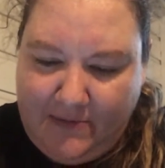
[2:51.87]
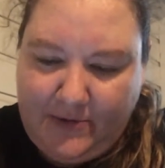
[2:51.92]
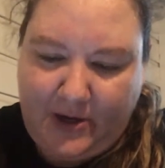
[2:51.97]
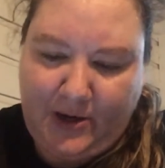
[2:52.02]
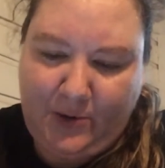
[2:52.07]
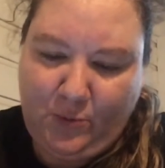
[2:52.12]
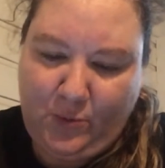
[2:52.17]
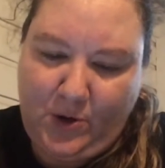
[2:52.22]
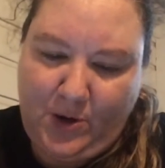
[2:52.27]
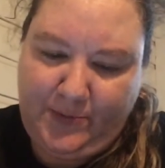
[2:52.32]

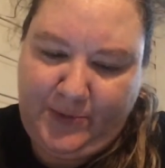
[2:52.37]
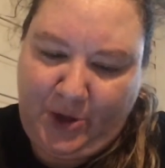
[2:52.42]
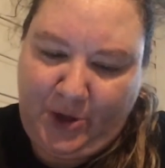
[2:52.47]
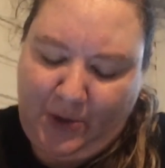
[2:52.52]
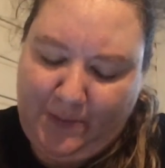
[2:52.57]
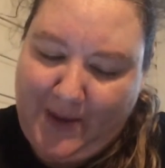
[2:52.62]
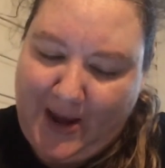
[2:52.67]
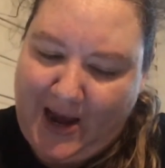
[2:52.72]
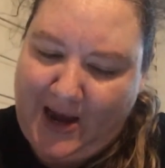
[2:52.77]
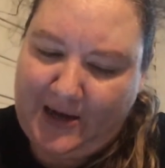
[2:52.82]
I rubbed her
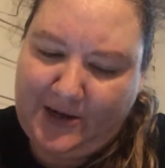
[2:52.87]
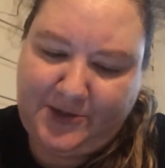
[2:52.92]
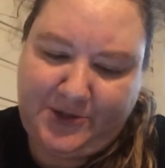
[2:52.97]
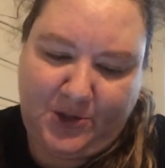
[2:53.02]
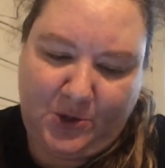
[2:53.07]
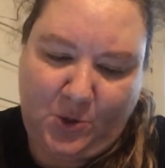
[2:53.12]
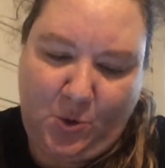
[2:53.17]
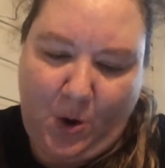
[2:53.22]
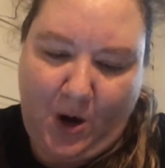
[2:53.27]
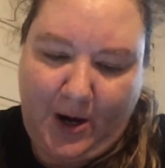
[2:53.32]
back
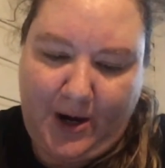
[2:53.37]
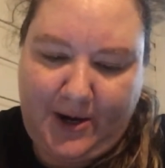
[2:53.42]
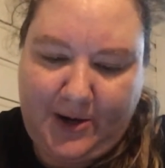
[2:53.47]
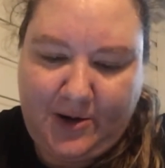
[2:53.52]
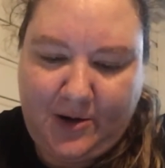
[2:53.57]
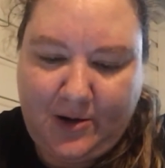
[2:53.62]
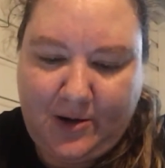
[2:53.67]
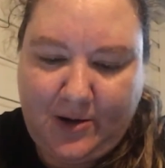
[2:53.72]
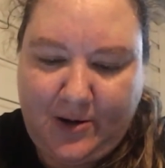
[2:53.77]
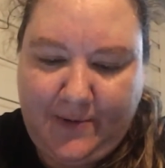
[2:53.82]
to quiet
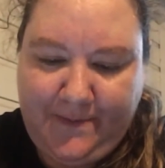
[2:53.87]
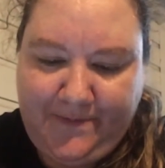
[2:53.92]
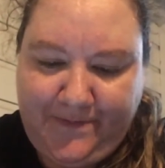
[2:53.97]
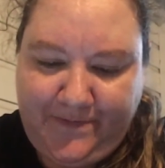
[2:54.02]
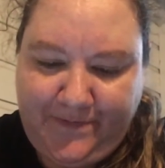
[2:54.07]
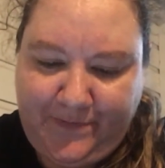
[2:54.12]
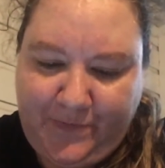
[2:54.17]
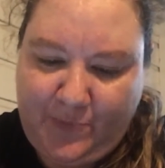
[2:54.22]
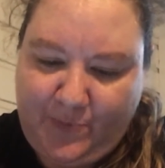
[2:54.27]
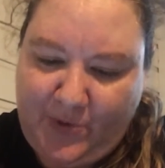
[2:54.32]
her,
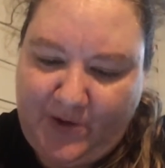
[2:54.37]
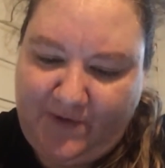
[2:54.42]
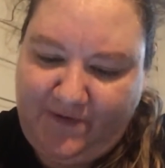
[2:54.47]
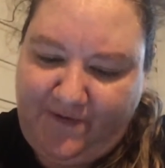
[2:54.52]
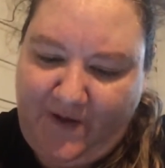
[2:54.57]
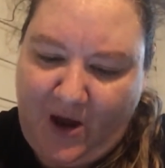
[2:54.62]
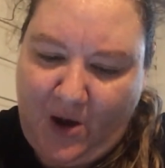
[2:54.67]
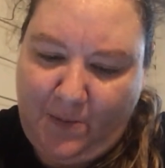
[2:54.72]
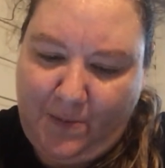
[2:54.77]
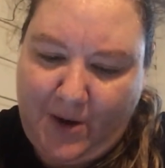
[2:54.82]
but
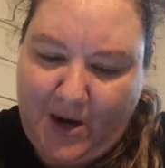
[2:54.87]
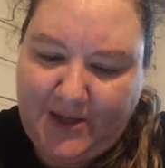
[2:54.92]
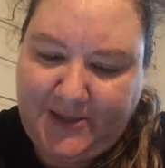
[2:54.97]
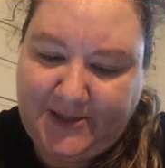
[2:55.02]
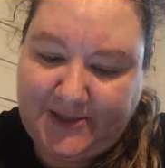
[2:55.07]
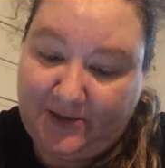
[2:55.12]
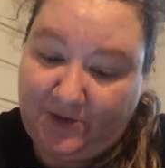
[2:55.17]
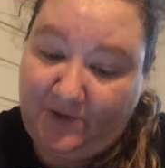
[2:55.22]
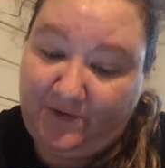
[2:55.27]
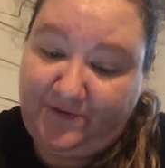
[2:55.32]
found
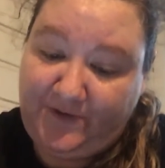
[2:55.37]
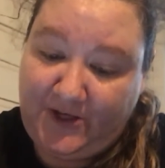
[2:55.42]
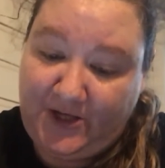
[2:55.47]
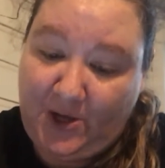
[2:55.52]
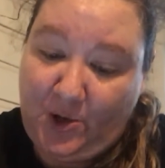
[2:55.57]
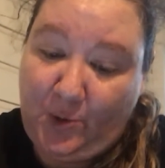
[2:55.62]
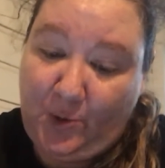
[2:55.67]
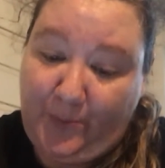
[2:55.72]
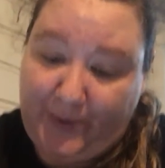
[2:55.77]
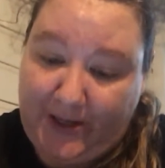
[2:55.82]
myself
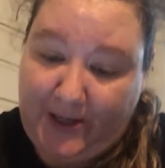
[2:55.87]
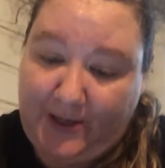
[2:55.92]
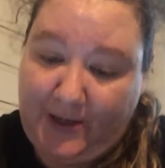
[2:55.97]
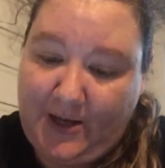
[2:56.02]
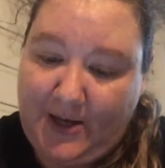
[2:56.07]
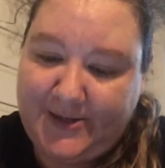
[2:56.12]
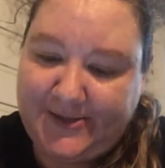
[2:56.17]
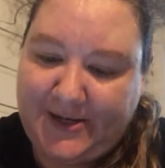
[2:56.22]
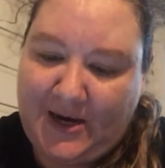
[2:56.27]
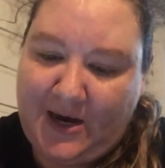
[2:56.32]
yelping
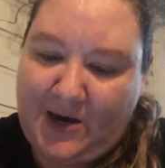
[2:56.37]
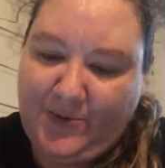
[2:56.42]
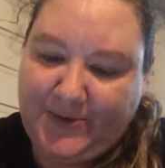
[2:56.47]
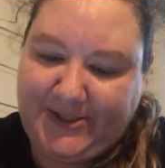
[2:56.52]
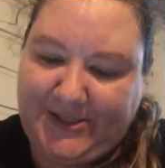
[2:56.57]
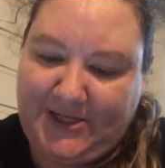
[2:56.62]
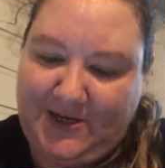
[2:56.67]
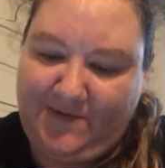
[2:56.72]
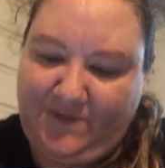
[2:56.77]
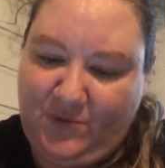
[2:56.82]
as I
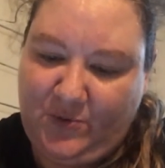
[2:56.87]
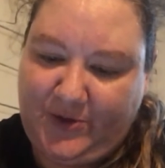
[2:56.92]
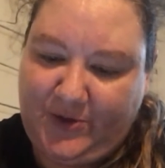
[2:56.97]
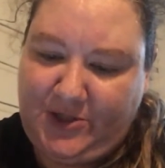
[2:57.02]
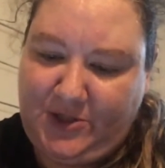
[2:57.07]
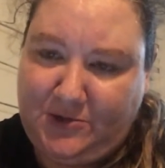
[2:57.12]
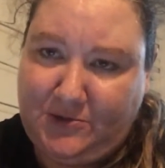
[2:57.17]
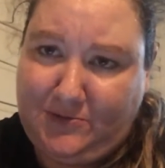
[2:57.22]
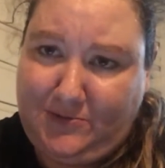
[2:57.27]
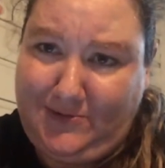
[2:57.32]
received one
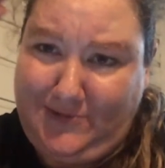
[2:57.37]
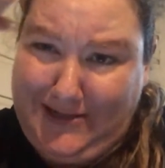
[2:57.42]
too.